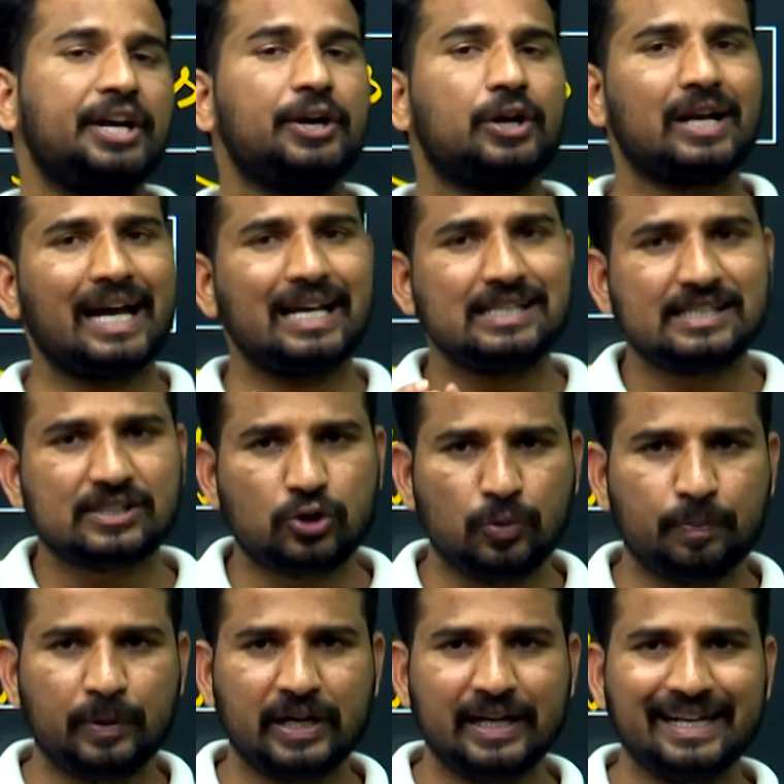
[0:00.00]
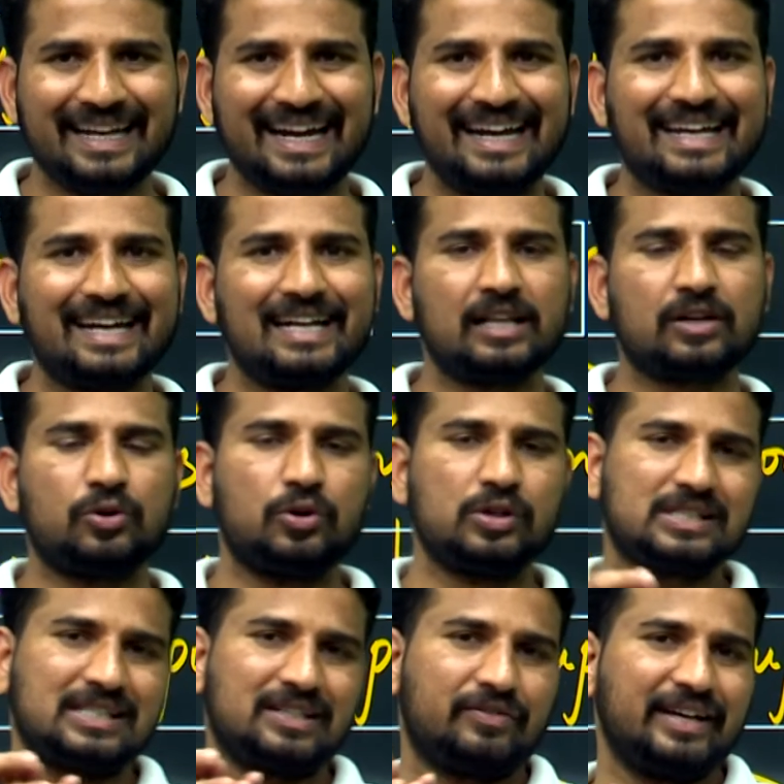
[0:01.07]
utilize this coupon and get the
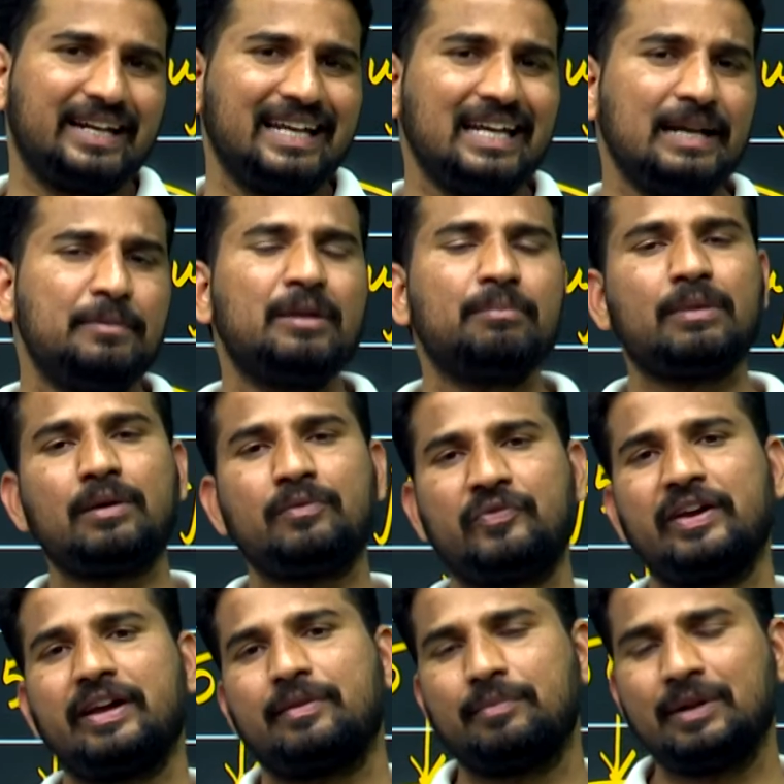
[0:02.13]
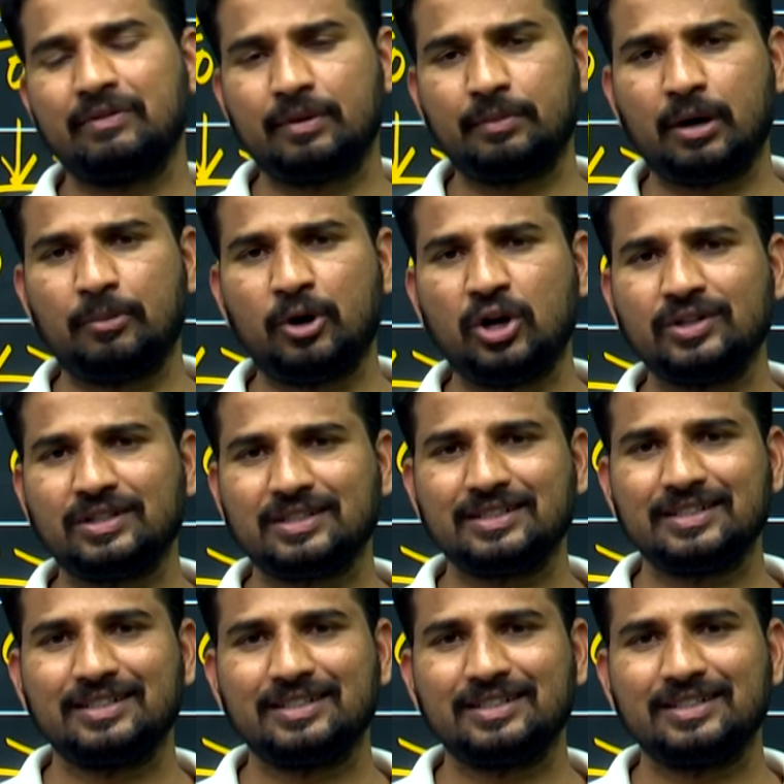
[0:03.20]
course in a very minimum amount